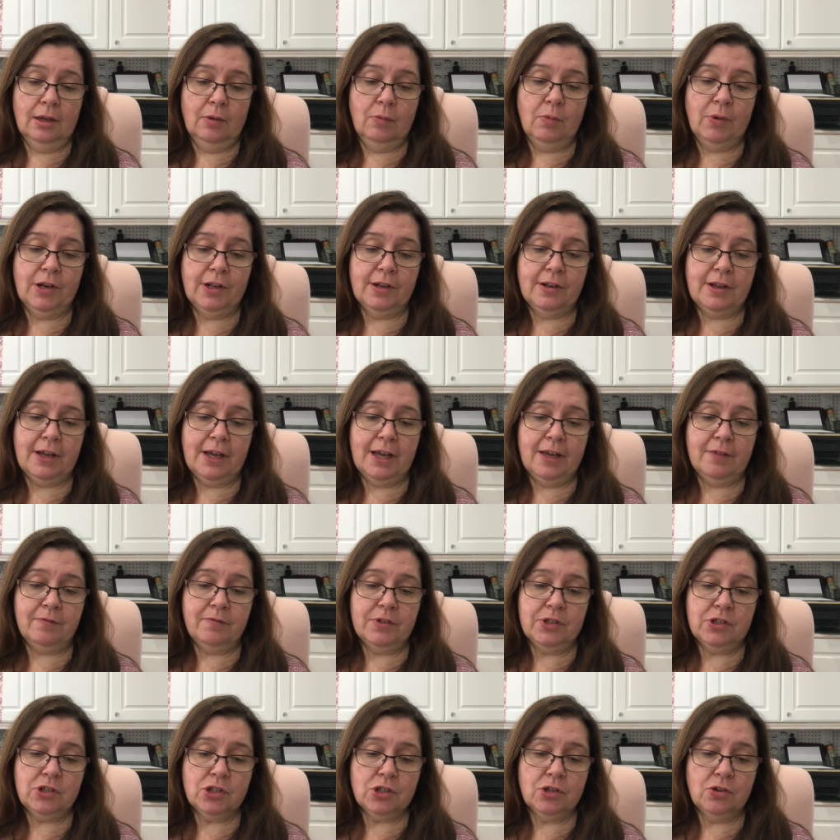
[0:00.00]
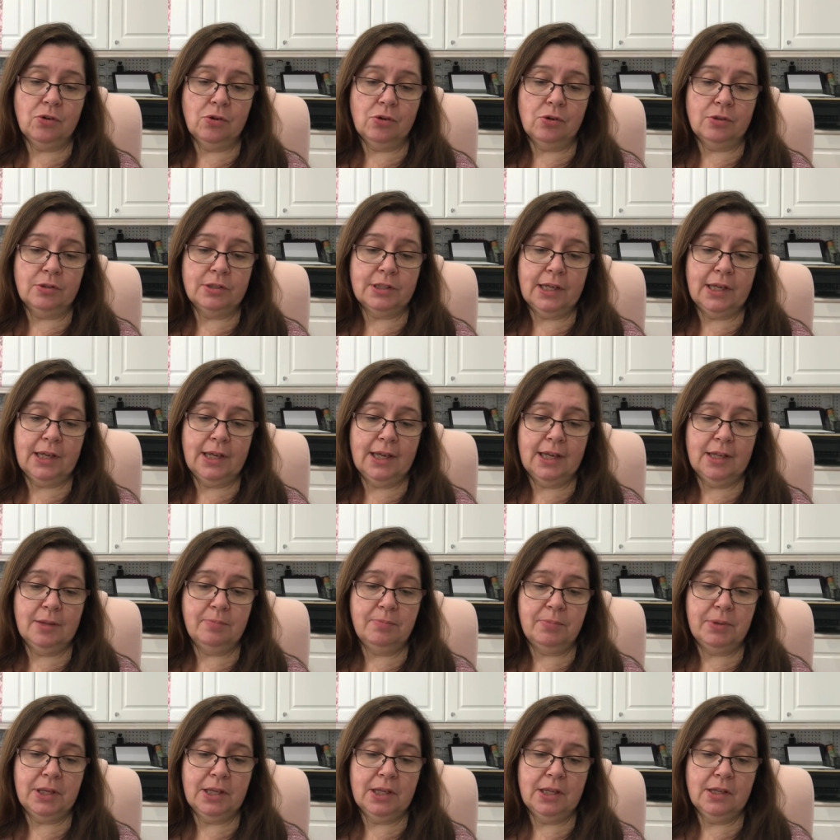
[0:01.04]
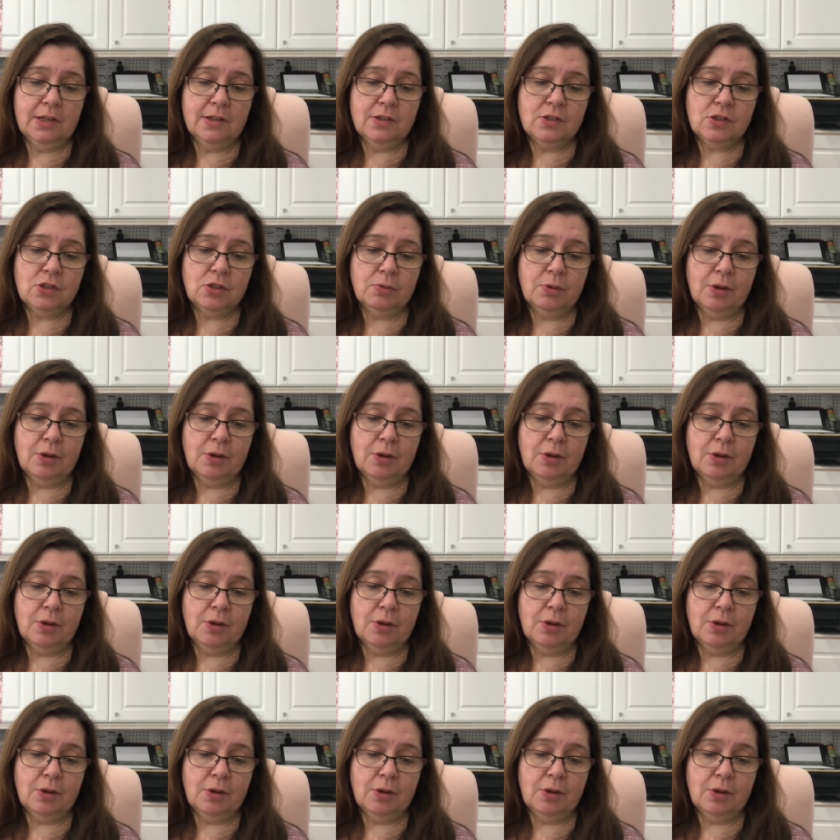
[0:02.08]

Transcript: one and a half inch gold head pins,